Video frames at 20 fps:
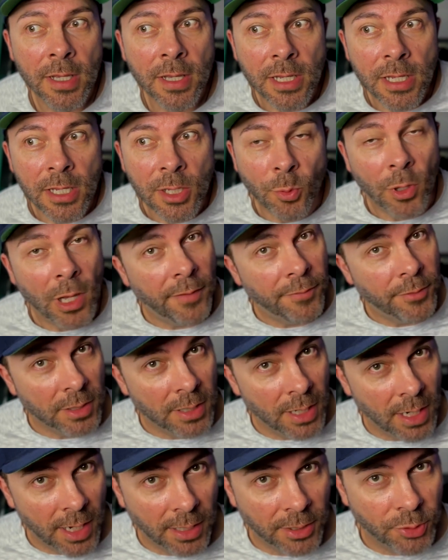You will have your
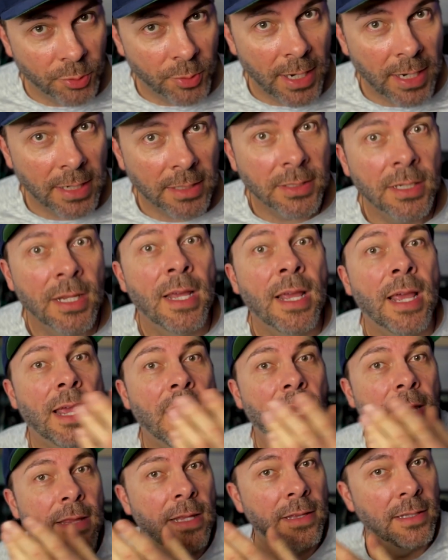contract
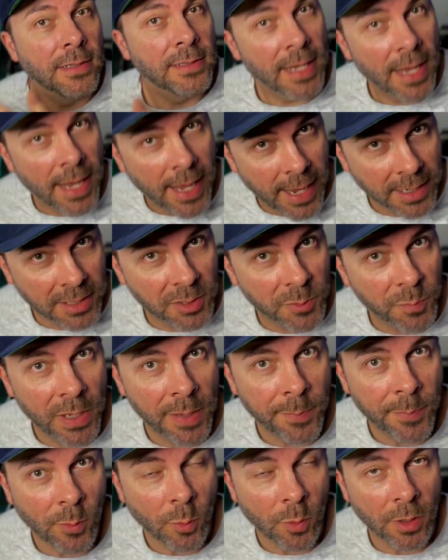and then the tax
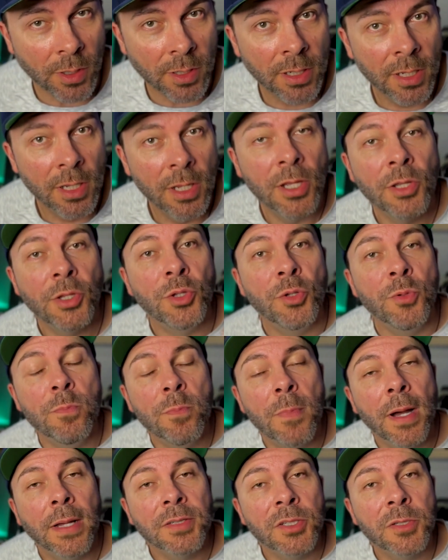paperwork. You
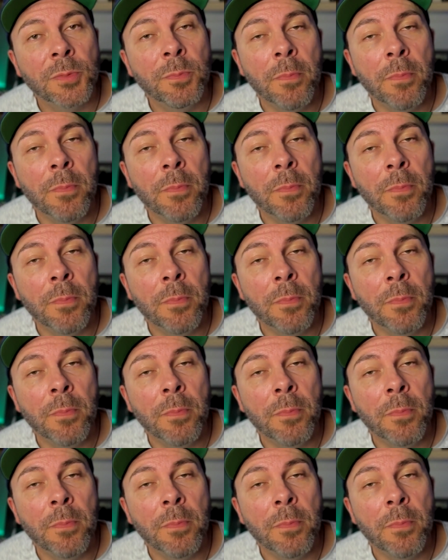must